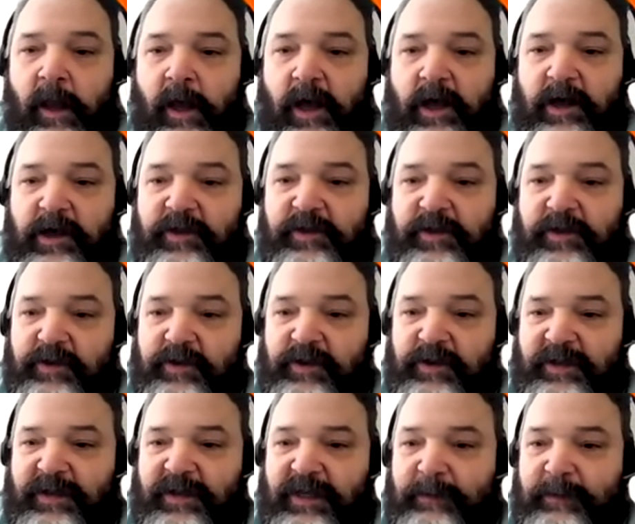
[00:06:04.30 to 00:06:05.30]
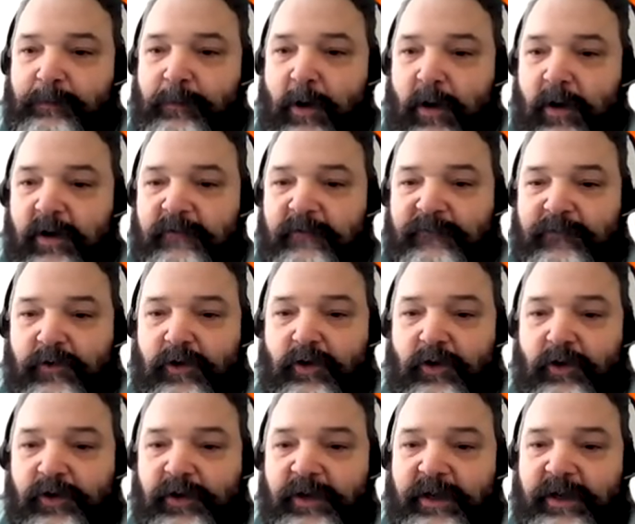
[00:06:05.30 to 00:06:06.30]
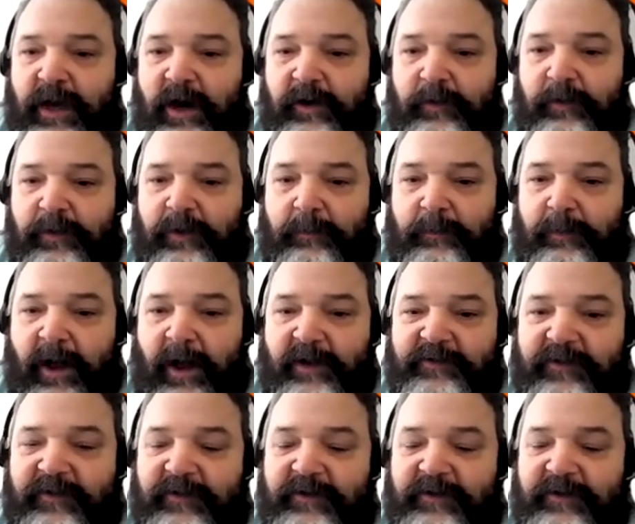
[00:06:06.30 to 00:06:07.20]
The key part for learning how to build bots,